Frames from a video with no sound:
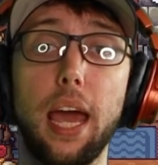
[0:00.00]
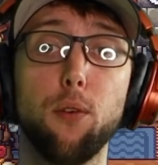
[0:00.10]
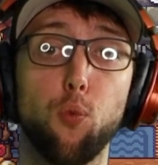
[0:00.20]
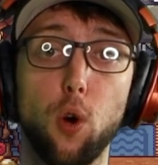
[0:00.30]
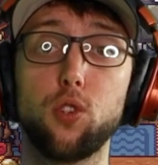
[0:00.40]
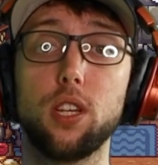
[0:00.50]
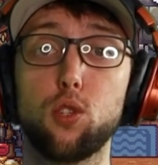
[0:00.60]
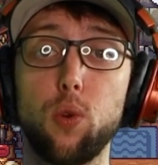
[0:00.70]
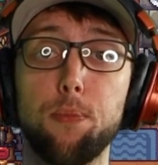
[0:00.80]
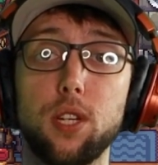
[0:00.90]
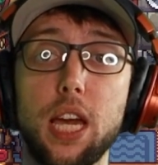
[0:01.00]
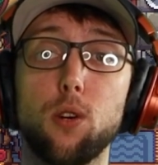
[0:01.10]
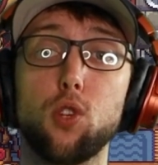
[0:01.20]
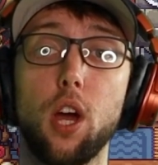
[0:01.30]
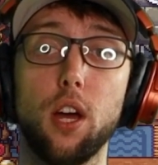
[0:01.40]
And roasting sweet
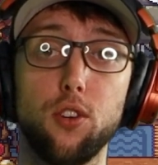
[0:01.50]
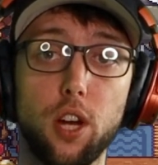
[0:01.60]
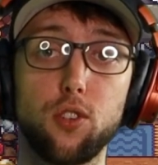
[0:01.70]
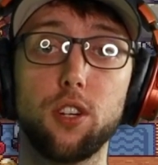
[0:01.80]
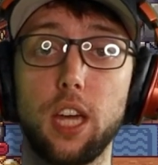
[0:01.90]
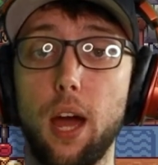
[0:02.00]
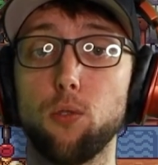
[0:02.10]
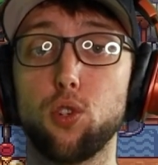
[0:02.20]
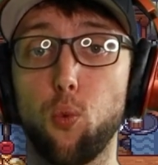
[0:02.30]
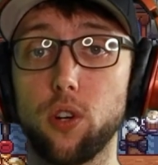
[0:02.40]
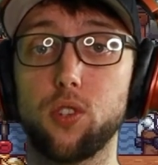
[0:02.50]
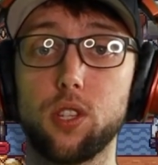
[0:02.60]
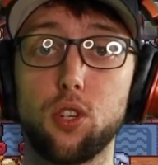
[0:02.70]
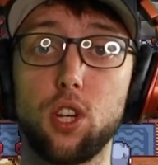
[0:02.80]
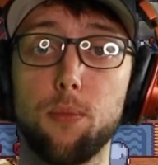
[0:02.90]
potatoes doesn't count towards
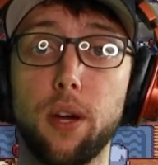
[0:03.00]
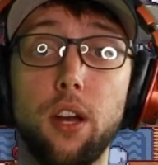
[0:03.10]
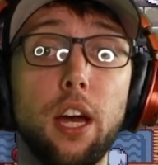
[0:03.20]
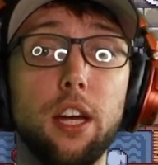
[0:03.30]
this achievement.